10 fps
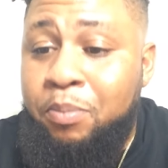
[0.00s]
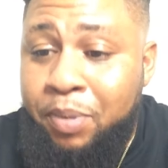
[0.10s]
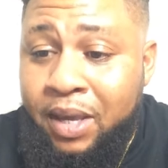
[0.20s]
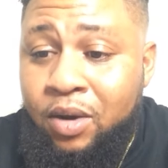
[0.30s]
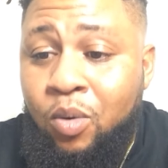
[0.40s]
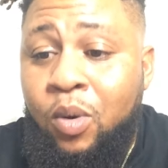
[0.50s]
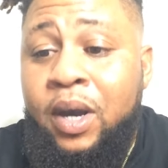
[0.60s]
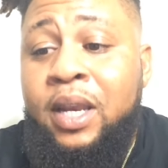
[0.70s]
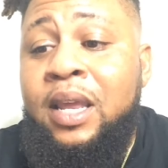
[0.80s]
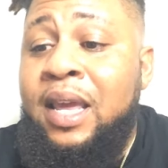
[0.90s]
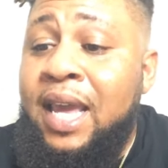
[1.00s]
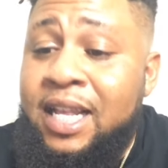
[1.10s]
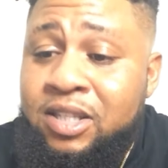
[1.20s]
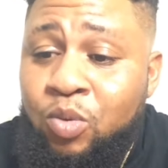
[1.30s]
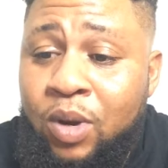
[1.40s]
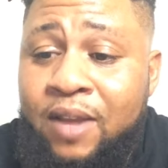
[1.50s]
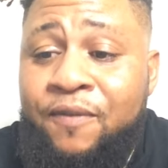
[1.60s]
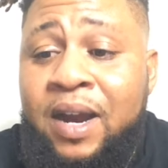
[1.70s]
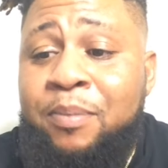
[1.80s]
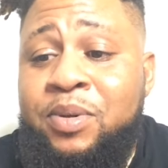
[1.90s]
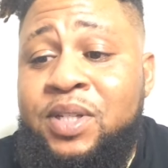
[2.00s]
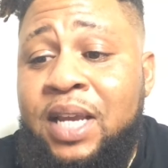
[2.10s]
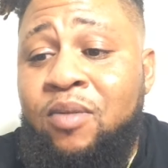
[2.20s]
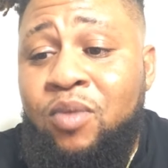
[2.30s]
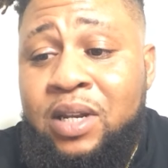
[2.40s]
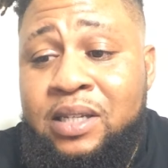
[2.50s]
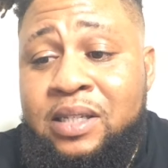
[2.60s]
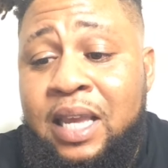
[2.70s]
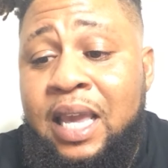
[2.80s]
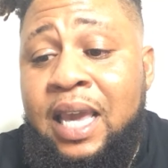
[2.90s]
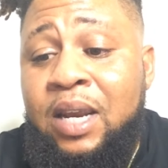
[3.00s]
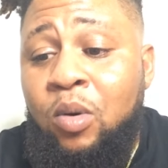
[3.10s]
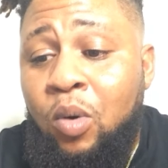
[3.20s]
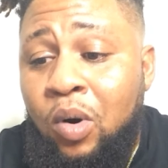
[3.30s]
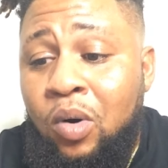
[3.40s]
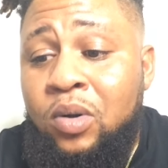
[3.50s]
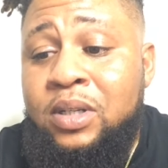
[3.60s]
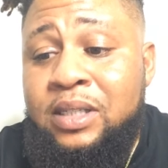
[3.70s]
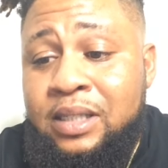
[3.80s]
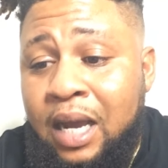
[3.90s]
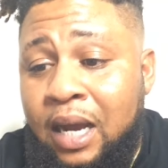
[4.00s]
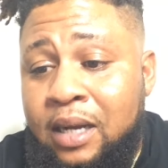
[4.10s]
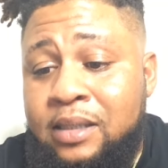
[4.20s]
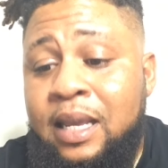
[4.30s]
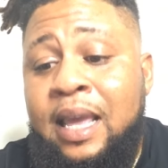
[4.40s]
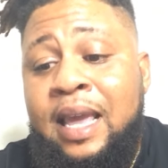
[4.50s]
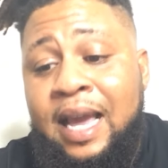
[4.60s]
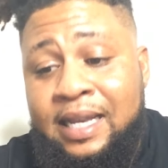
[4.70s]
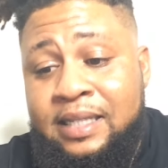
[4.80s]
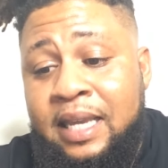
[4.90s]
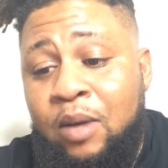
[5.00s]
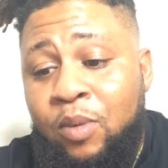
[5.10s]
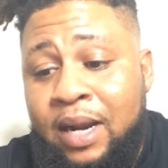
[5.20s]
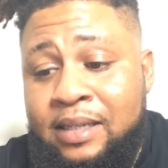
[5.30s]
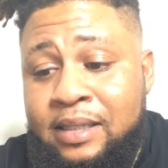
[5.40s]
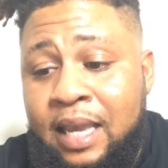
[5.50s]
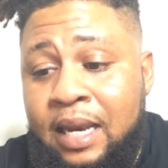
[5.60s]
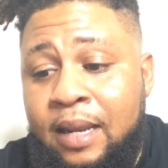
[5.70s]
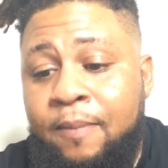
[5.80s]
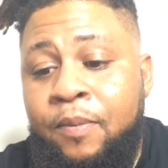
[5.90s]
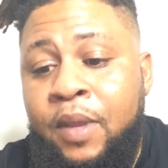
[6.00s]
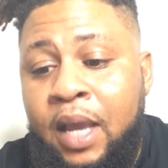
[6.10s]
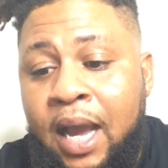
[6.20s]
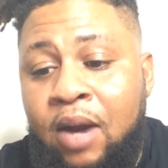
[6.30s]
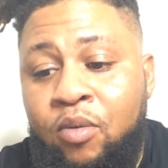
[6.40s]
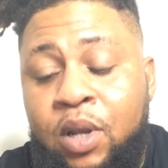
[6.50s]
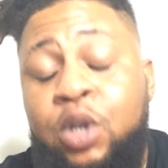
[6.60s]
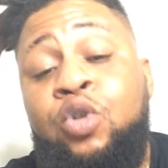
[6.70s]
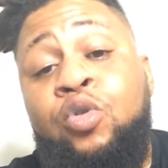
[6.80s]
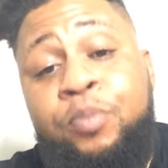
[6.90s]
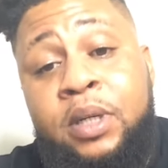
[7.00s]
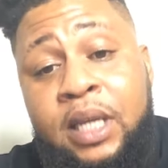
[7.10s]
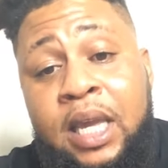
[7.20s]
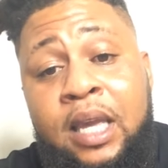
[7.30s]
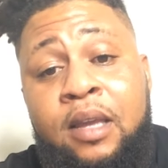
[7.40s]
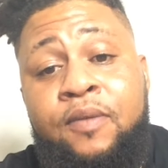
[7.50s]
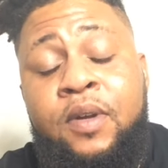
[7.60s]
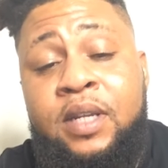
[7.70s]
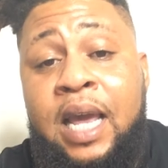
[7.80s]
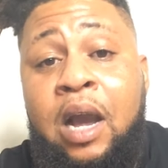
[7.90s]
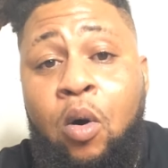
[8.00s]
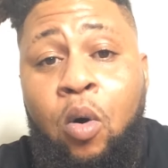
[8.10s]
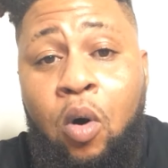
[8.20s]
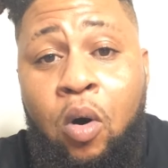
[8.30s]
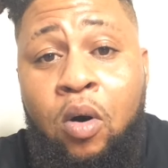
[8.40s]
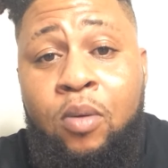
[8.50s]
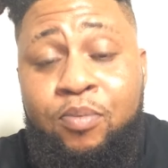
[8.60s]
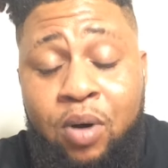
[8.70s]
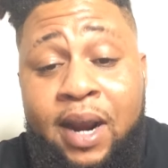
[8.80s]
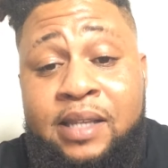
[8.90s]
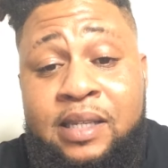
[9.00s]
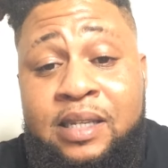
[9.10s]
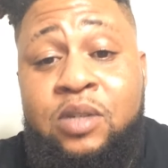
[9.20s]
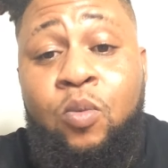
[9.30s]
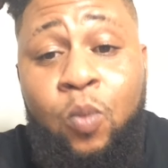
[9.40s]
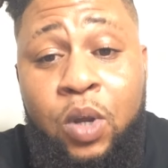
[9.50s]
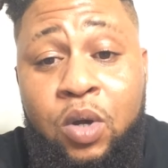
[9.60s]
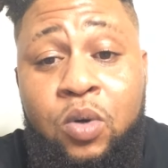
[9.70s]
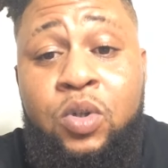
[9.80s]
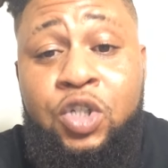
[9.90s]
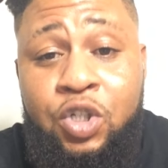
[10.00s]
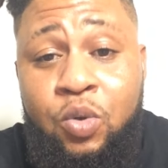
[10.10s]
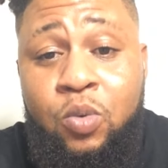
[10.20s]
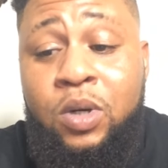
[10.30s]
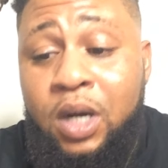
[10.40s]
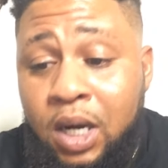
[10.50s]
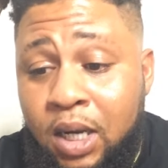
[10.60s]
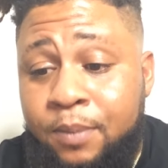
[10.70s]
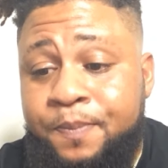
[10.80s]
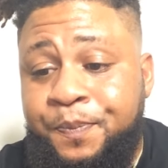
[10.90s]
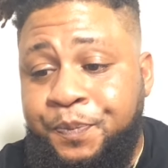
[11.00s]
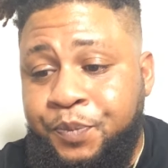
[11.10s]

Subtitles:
Bitcoin, and 25% real estate and oil stocks. As again, what I stated, I really do believe that oil prices will shoot up.